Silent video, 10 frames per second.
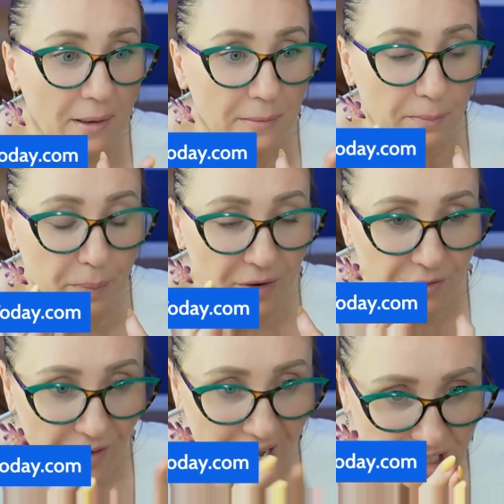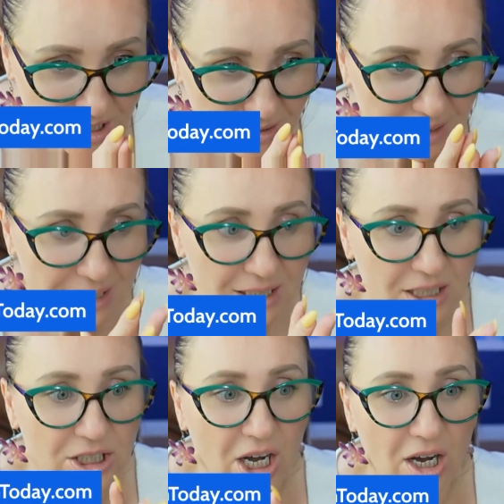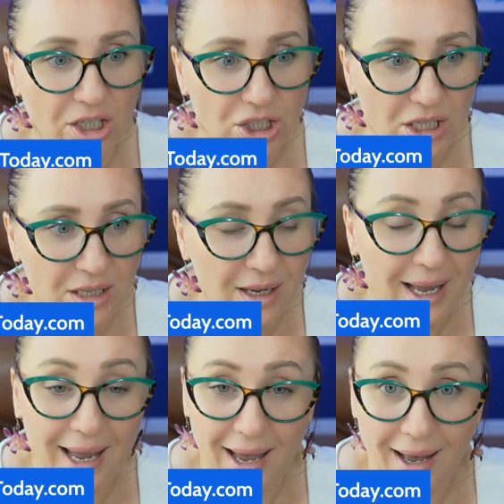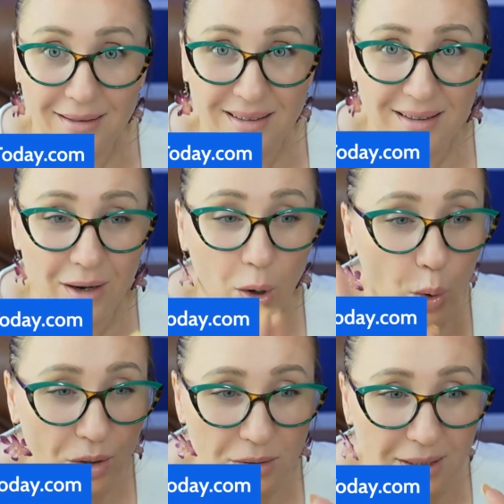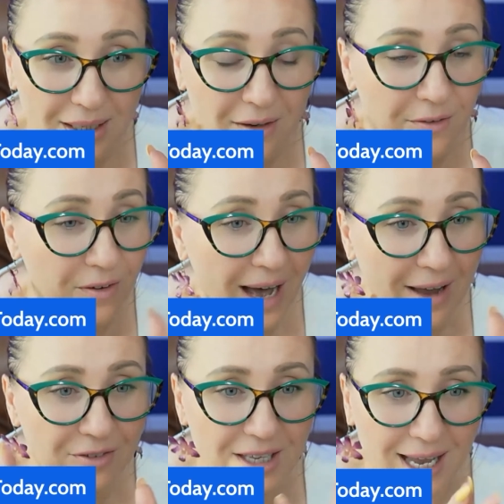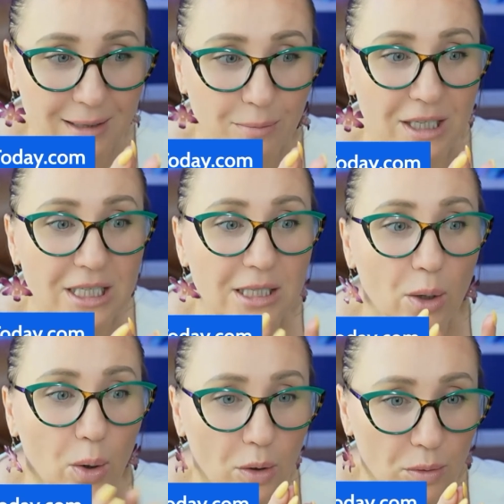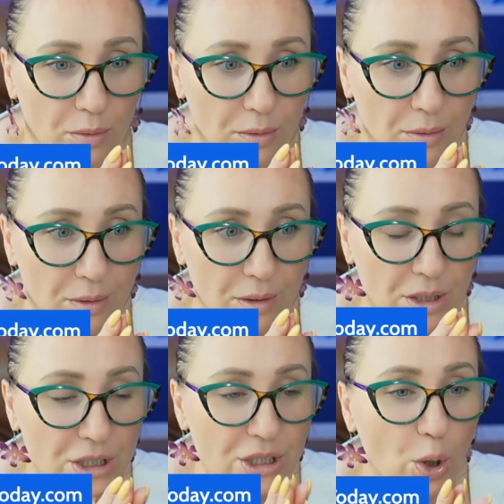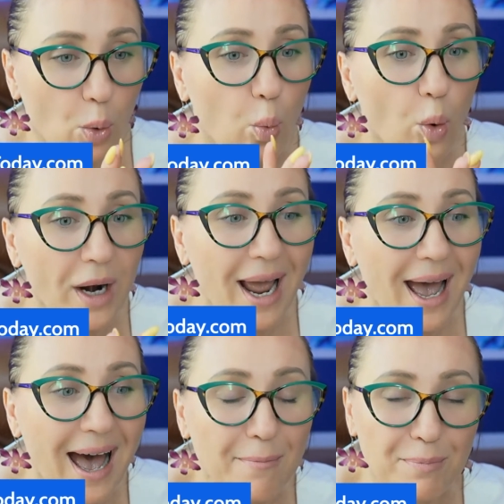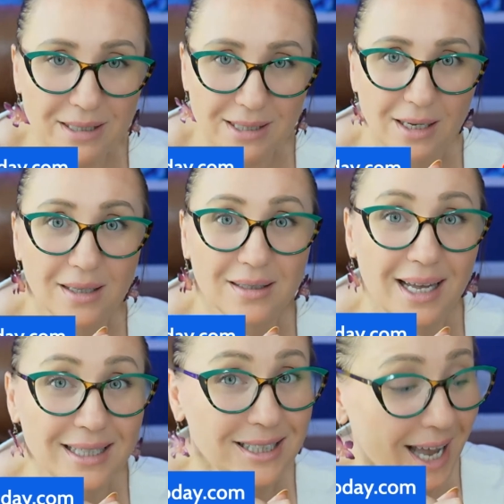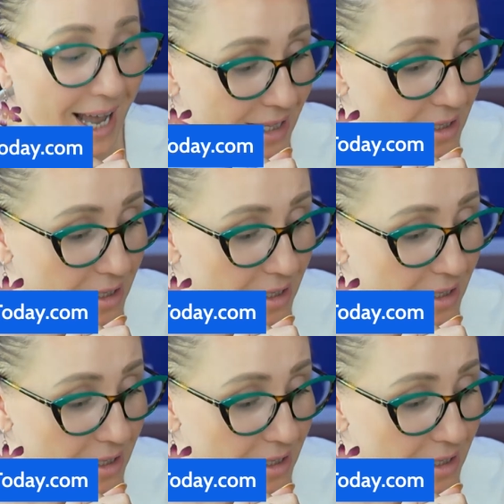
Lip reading: Professional introduction and only 5-10 minutes call. So what happens on that 10